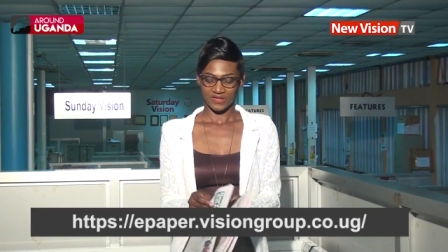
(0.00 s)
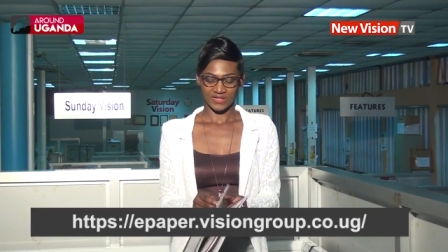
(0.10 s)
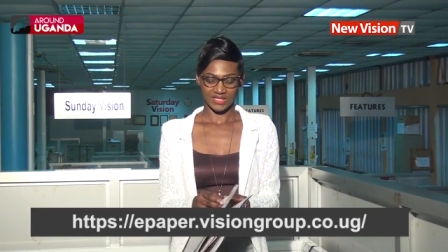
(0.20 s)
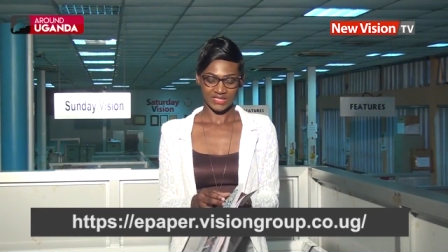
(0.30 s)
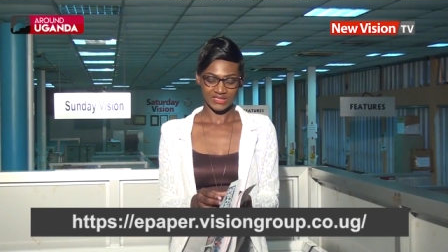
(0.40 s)

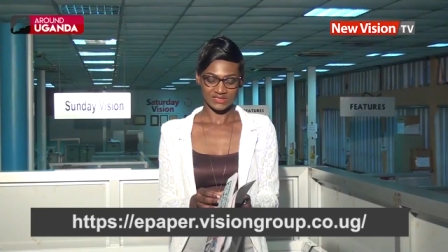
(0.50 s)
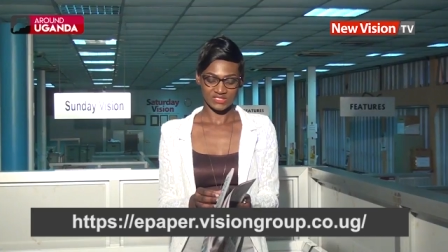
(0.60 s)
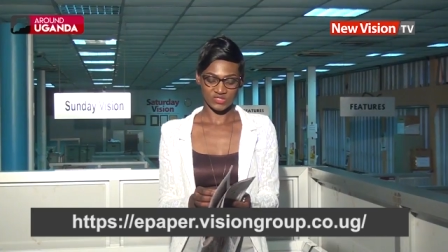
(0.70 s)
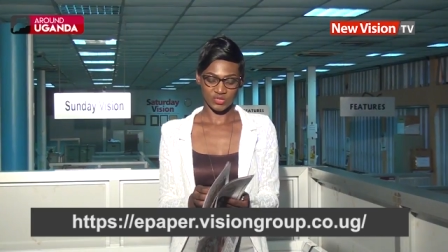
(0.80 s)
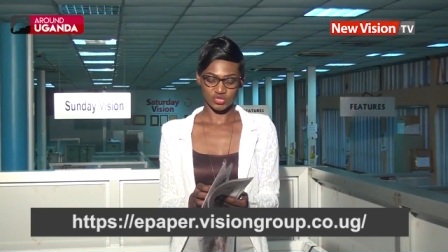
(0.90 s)
Okay,
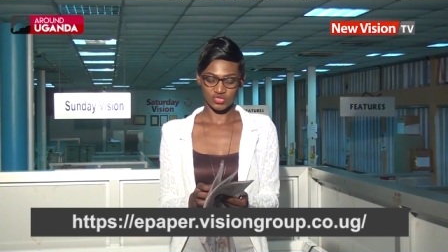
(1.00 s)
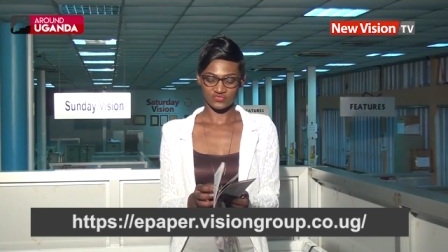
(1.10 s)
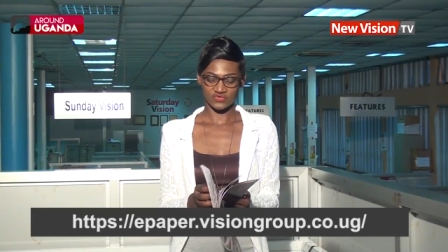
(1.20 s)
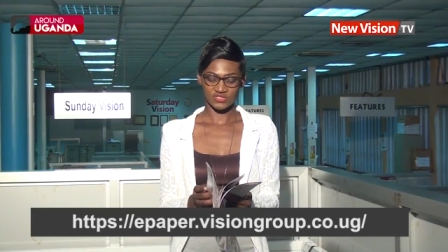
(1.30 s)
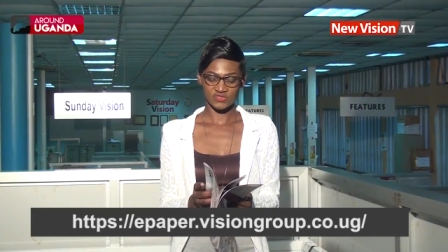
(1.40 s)
let's cross
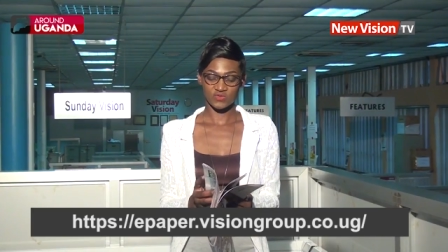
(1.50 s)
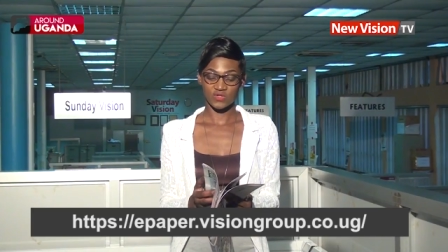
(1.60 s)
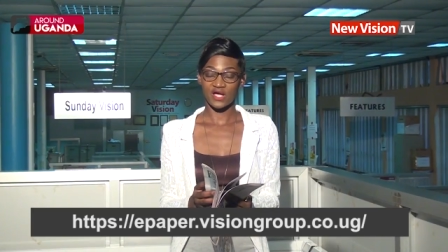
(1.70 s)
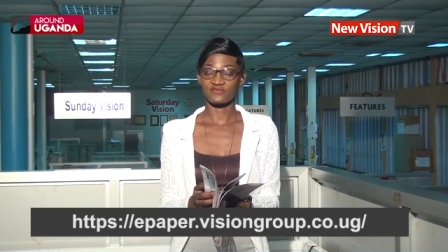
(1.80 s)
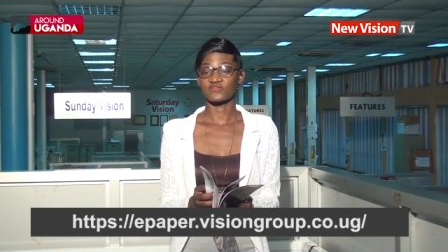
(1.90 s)
over
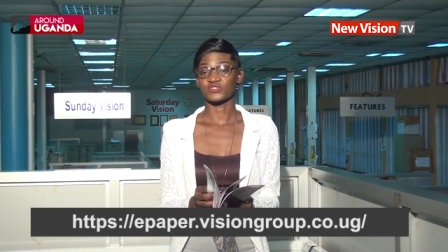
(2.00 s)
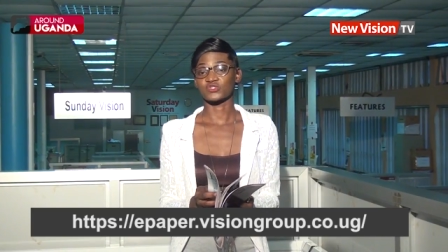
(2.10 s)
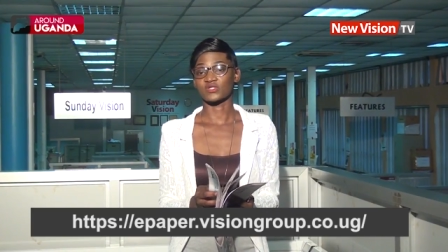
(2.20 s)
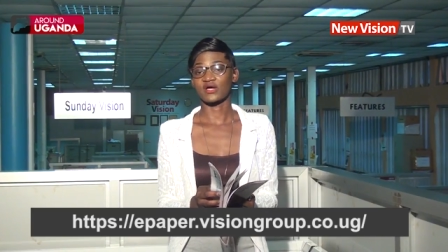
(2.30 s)
to her vision.